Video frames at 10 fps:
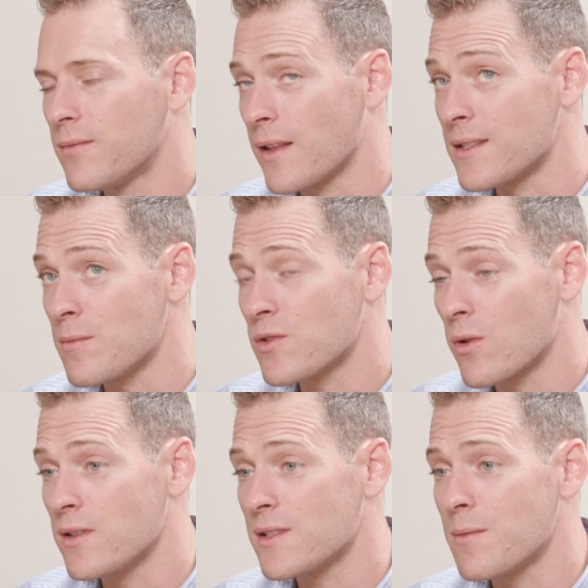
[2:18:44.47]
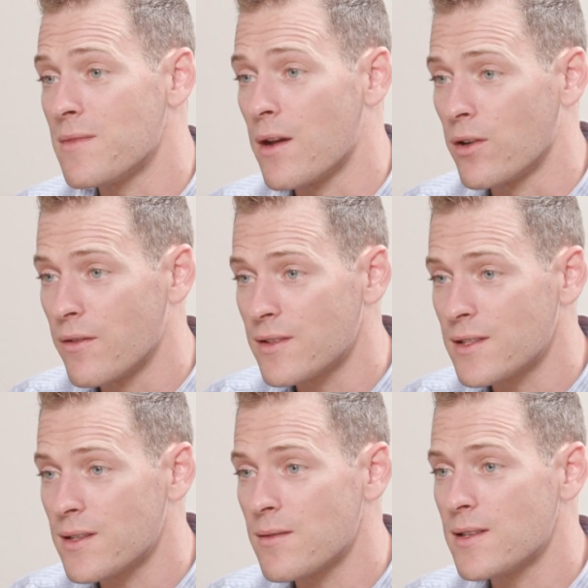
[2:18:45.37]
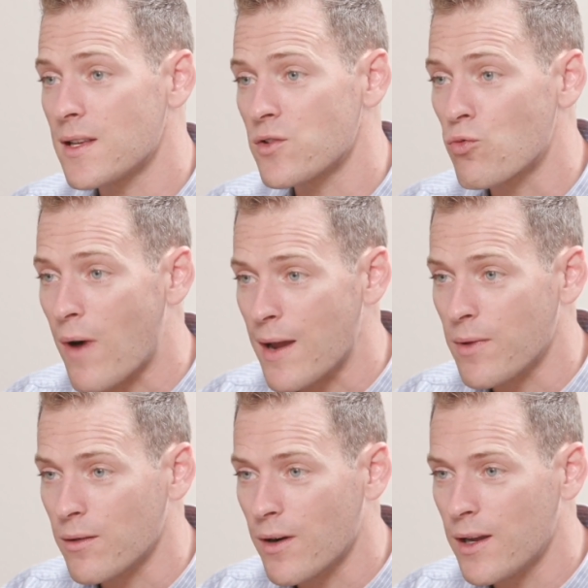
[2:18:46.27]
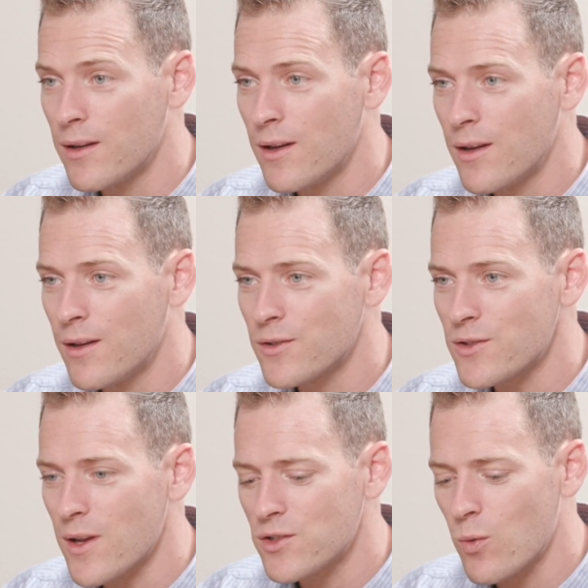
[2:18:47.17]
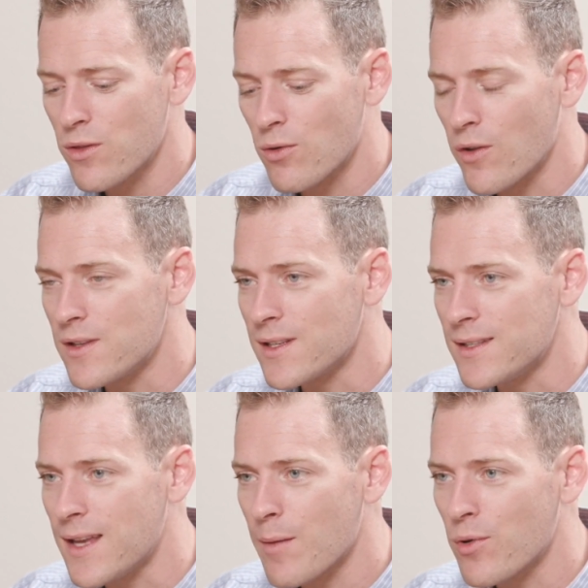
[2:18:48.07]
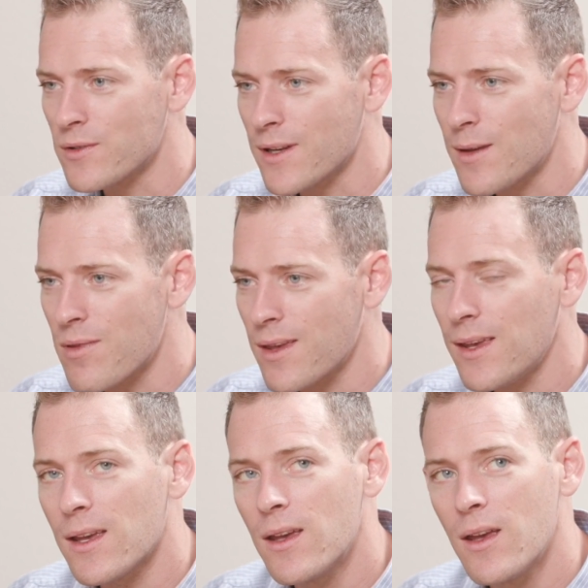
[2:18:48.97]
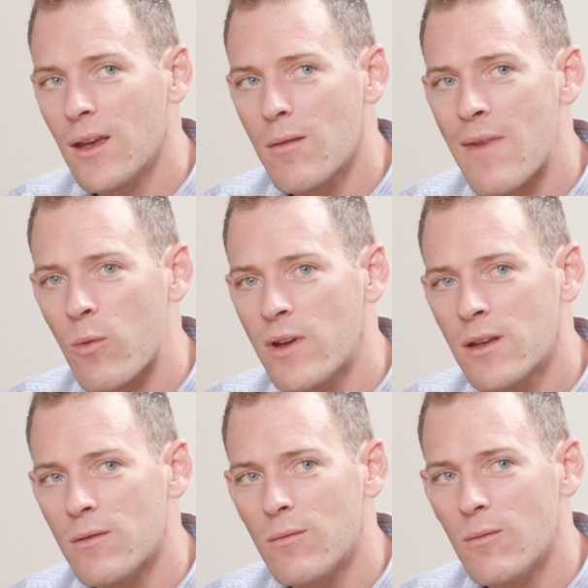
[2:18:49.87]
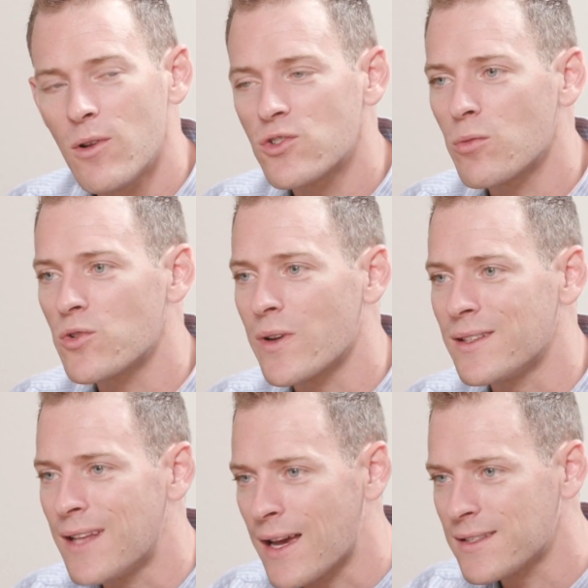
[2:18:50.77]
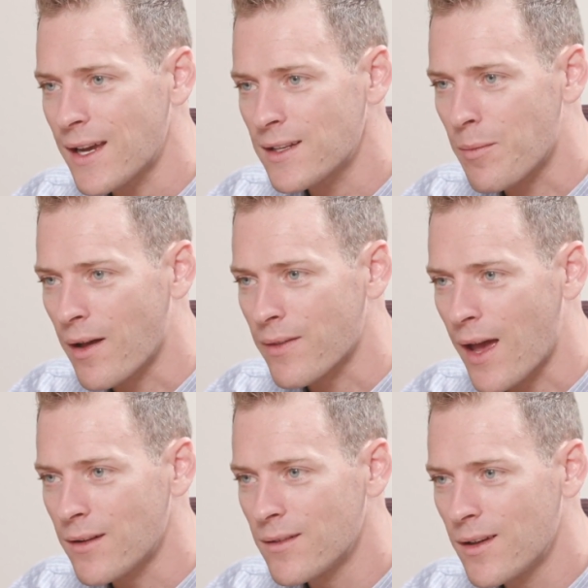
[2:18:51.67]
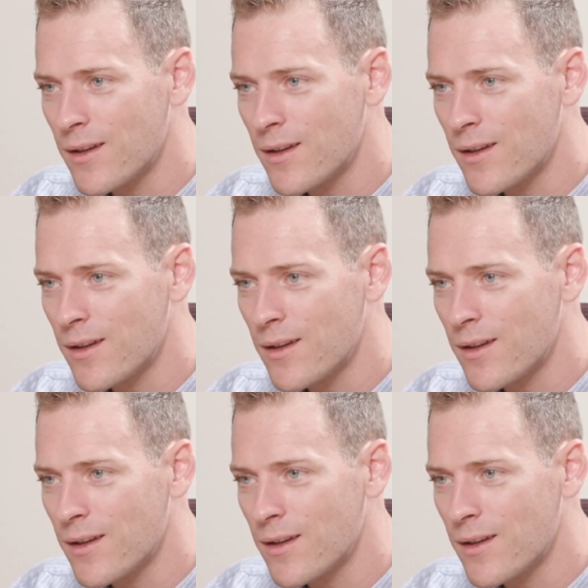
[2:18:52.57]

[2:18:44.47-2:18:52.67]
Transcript: not the same story. It's the same narrative. These things are rhyming, right? So as you went through all these examples, I keep thinking, man, there's so much we could dissect about that.